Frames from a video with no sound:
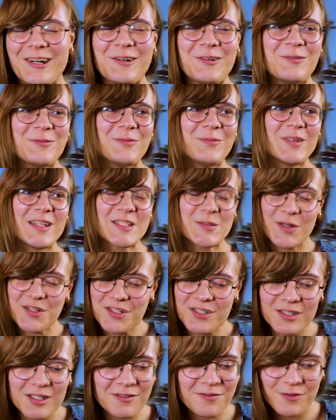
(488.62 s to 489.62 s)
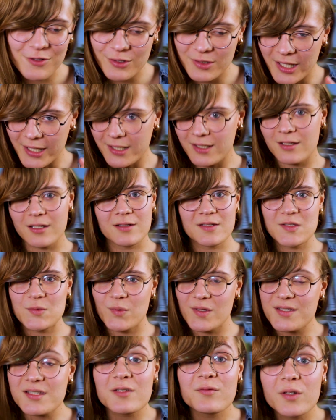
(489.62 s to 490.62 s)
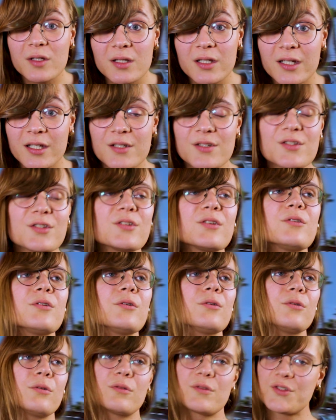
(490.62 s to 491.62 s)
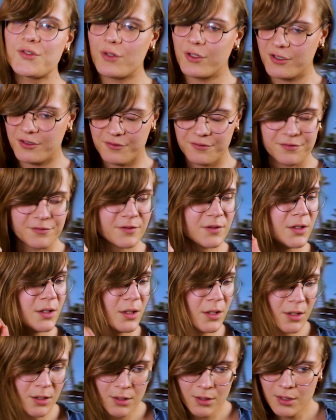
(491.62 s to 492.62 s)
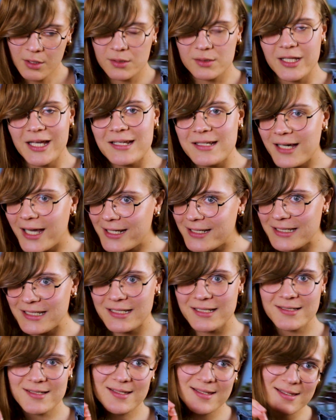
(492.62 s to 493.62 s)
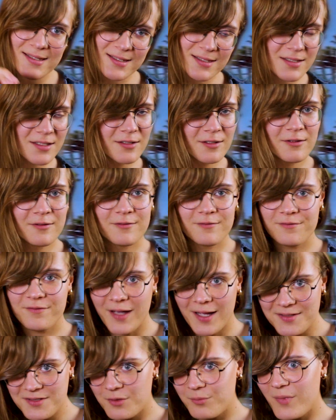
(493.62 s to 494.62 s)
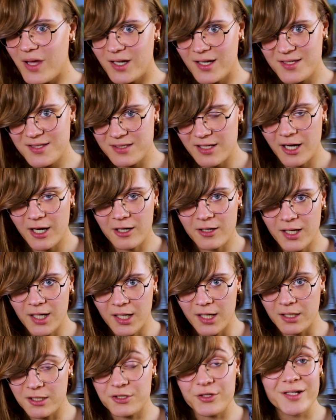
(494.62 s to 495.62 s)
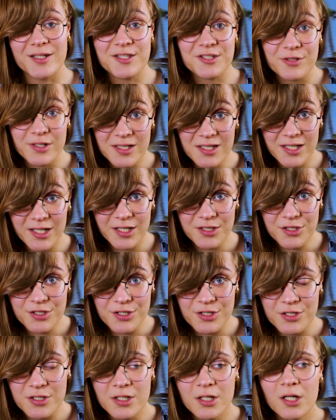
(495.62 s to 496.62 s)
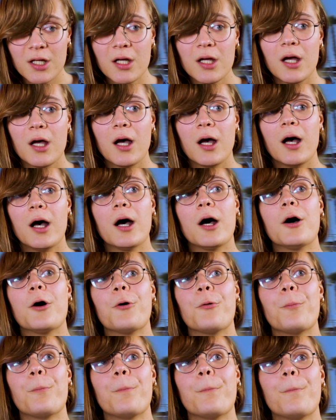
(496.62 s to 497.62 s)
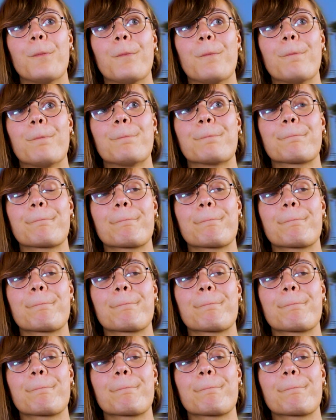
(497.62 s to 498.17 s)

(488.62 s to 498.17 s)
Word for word: Um, especially if you're like specifically into sort of late 90s Phantom Menace era green screen kitsch. Um,